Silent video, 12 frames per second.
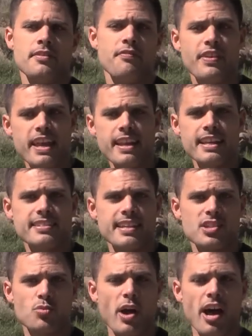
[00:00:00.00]
Venus
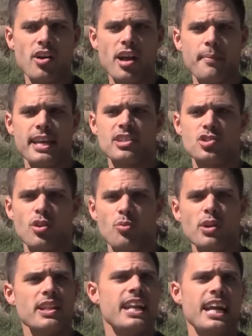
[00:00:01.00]
as well coming into a
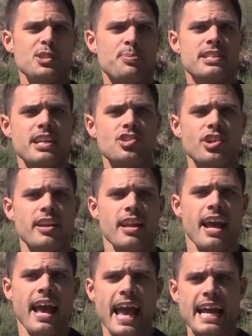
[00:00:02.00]
really nice position
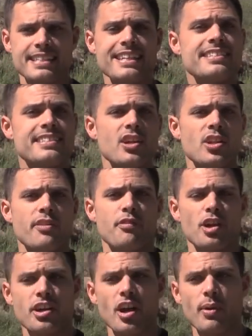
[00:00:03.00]
as it's still in
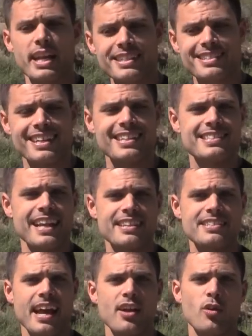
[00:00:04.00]
Virgo and it's going to
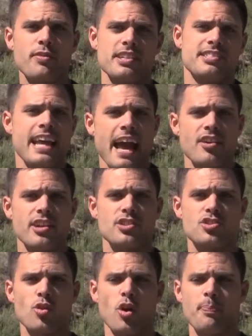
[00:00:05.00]
sextile over to Saturn and
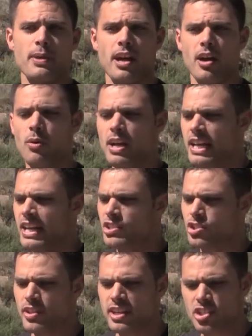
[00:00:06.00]
Scorpio.
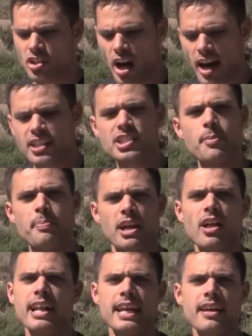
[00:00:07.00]
So there's a lot of
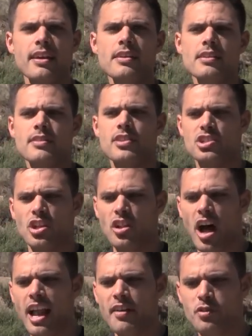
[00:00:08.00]
stability, there's a
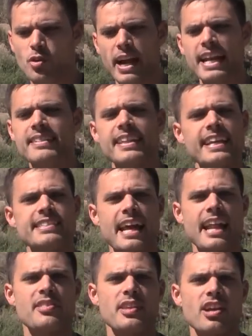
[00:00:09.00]
lot of great things
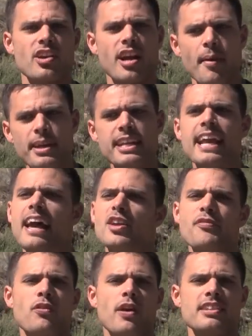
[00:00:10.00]
that I think are coming
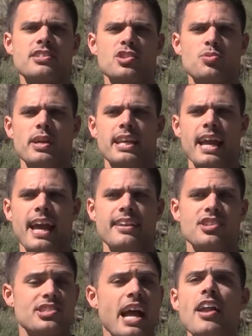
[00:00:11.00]
together for us this
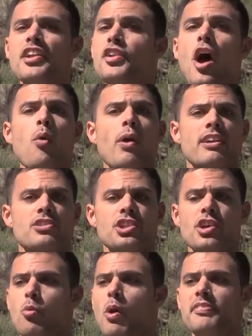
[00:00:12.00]
weekend, just out of nowhere,
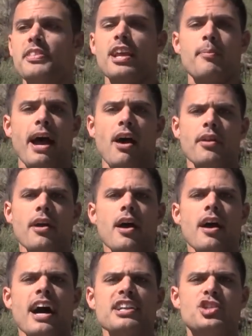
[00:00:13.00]
too. One thing about
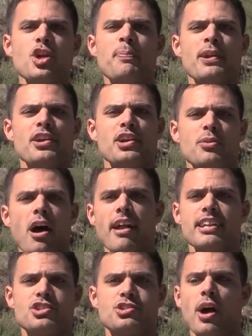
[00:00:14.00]
a Jupiter
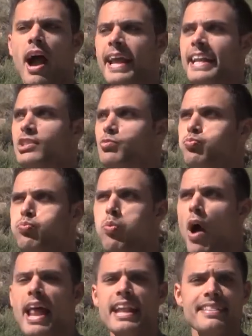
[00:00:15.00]
Uranus trine is
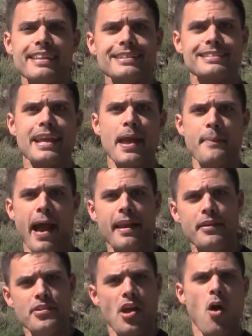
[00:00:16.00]
what? This came out
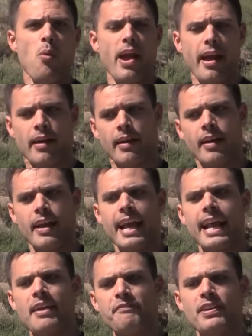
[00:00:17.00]
of nowhere.
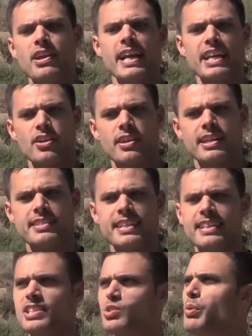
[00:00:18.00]
And I feel like you're going to
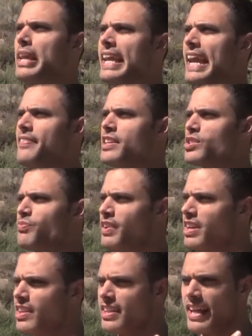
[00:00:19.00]
see this weekend this
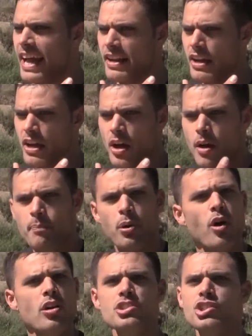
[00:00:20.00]
feeling that
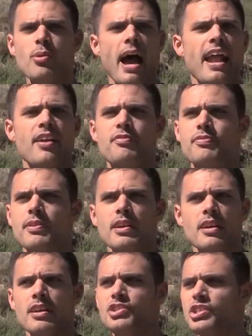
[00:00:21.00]
pulls you out of
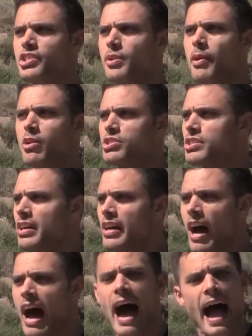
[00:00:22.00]
just the most
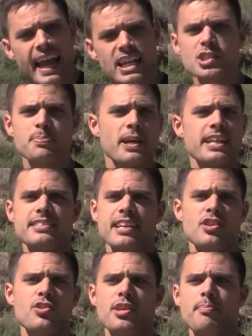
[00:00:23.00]
highest place
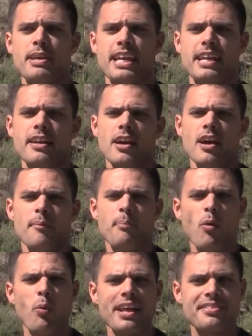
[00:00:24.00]
that you can be,
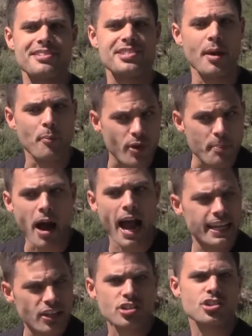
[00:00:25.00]
but with some
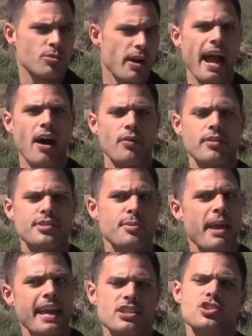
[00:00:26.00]
reminders around to
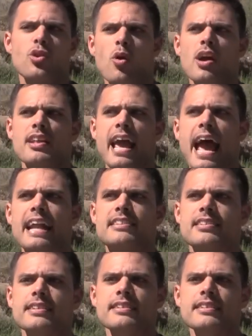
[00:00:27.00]
make sure that